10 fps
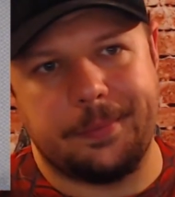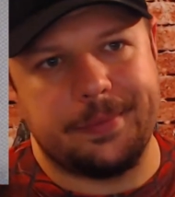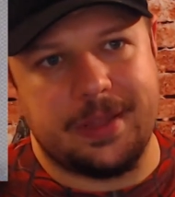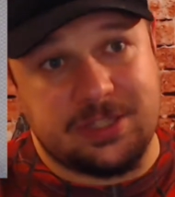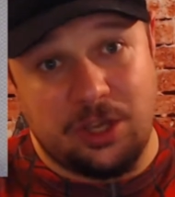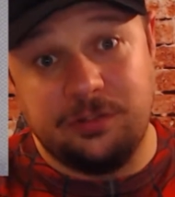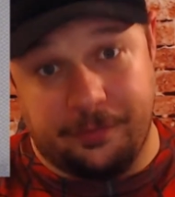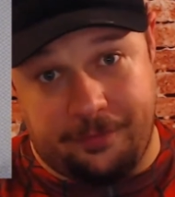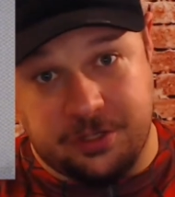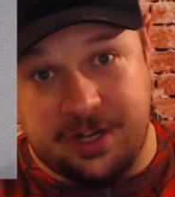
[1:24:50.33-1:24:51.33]
It's the only
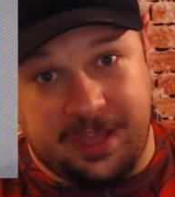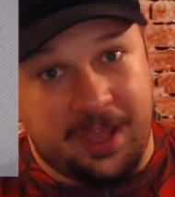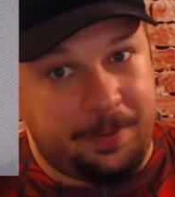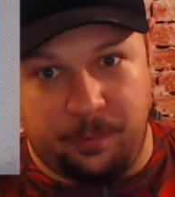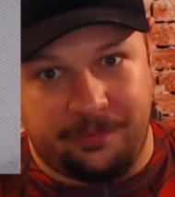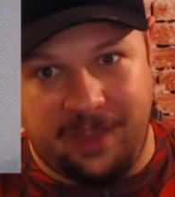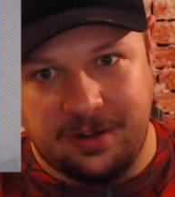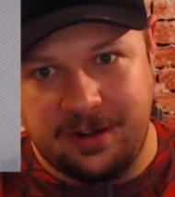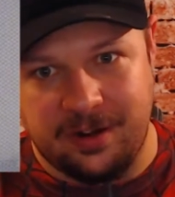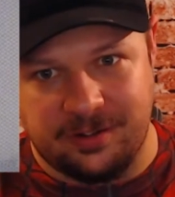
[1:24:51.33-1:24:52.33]
version of Kingpin we've gotten
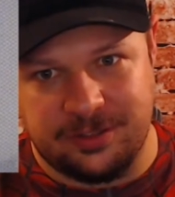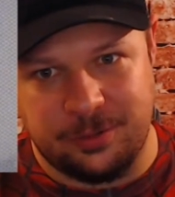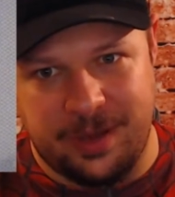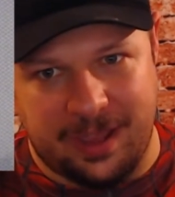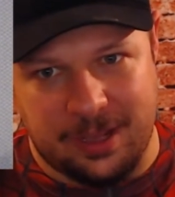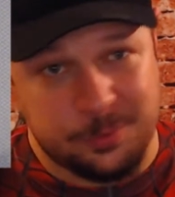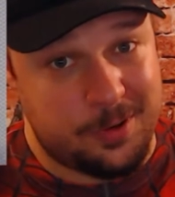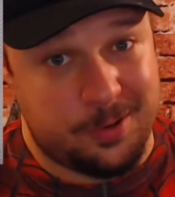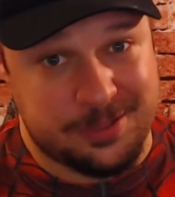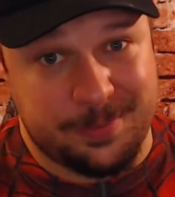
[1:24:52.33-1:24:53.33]
in nearly two decades. What do
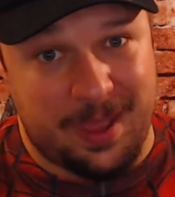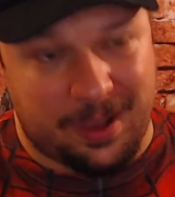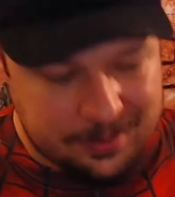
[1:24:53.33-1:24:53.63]
you expect?